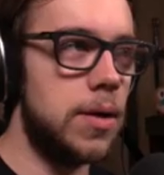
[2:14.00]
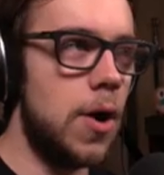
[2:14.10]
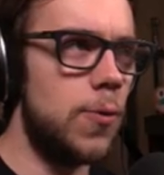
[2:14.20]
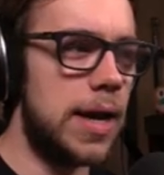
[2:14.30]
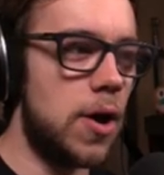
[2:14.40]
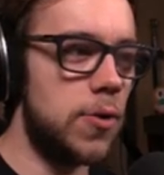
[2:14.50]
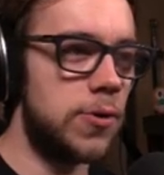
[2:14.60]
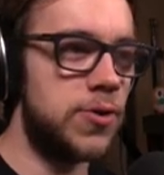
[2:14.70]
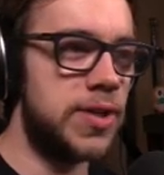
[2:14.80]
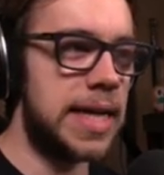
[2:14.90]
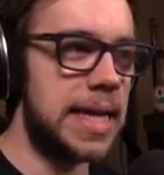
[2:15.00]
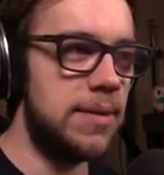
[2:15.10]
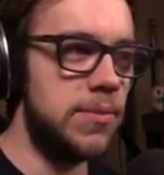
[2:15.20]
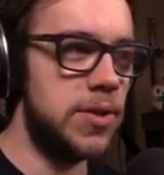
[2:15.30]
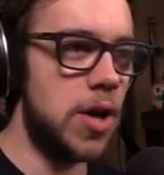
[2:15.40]
Oh, wait. Oh, there's
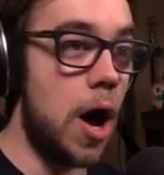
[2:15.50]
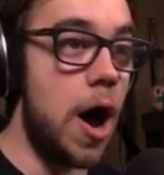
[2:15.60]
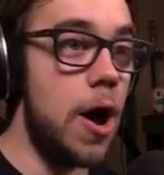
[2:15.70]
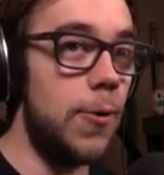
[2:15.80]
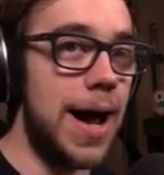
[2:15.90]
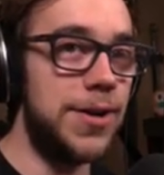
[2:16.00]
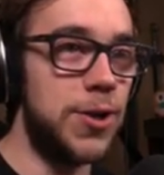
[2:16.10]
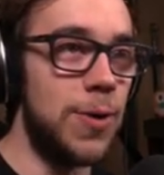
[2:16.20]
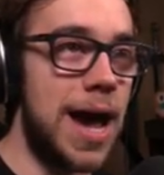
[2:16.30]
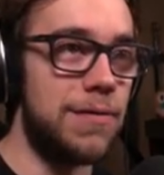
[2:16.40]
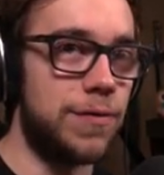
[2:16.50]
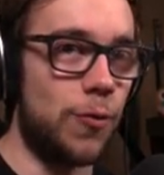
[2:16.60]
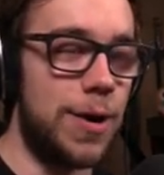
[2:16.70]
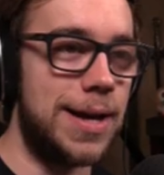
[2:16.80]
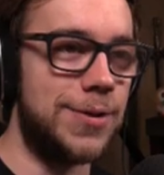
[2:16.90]
teams? Oh, I do have
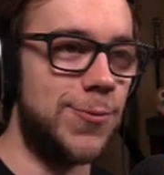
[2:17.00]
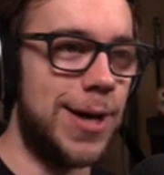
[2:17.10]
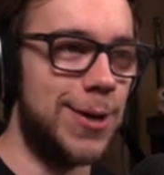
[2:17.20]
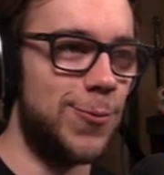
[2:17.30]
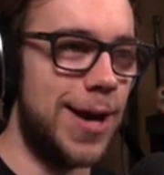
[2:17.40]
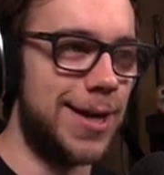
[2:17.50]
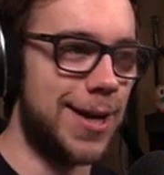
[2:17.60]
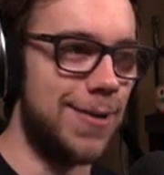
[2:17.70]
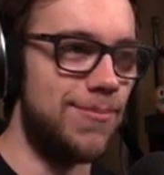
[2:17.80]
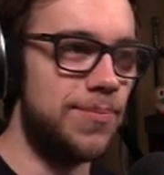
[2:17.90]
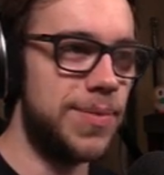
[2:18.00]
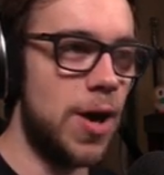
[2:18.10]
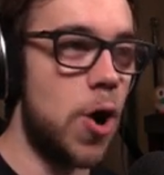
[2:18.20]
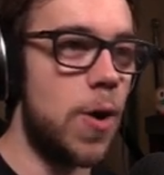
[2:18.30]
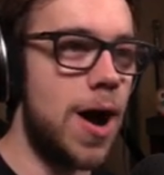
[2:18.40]
friends. Well, welcome.
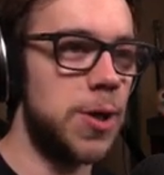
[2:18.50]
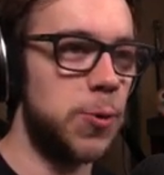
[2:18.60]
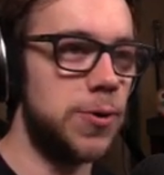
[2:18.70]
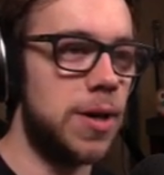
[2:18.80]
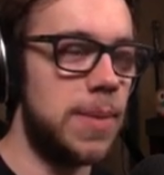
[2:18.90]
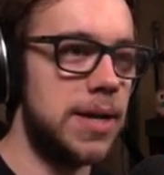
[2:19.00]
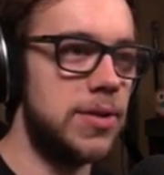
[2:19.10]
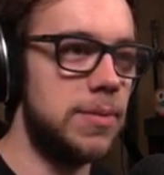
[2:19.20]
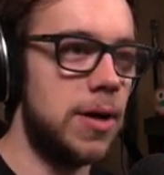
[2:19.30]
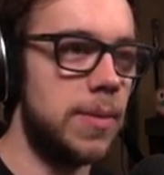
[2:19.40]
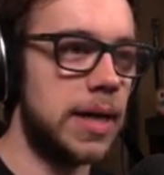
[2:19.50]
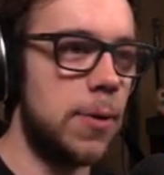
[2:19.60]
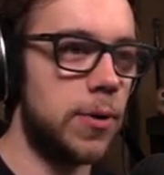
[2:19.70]
Oh, Austral's on my team. Oh, my God.